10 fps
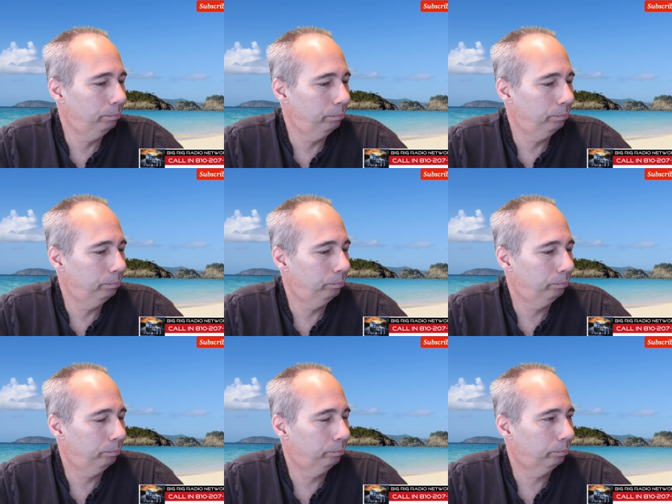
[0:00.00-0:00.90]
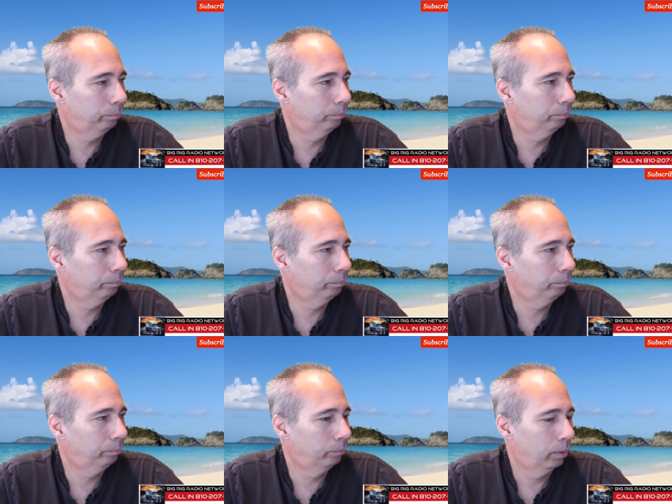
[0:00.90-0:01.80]
Yeah.
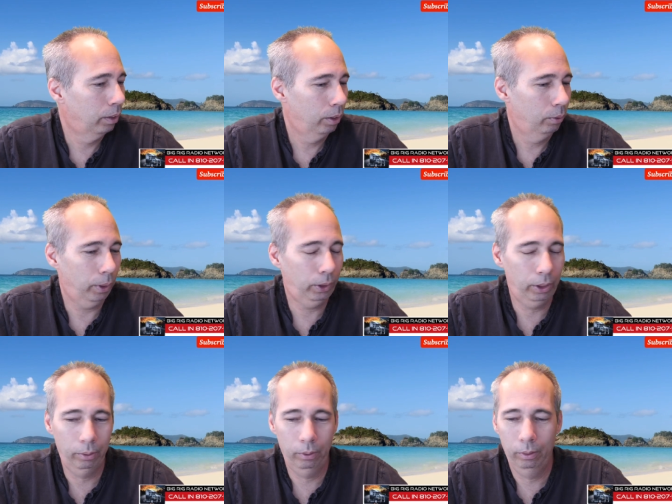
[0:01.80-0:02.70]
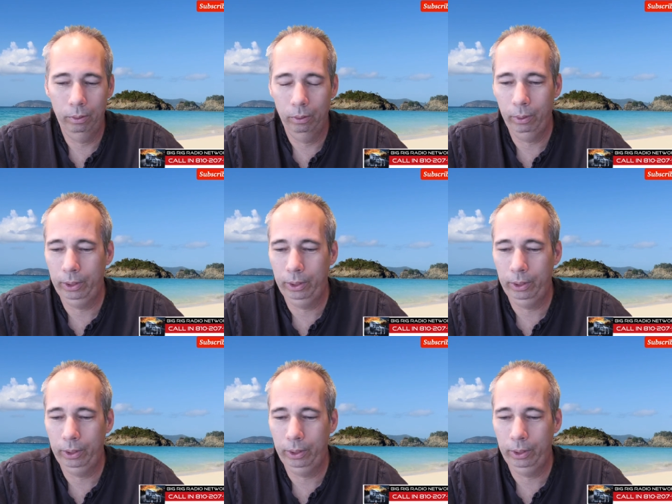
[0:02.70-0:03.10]
What's I your What's your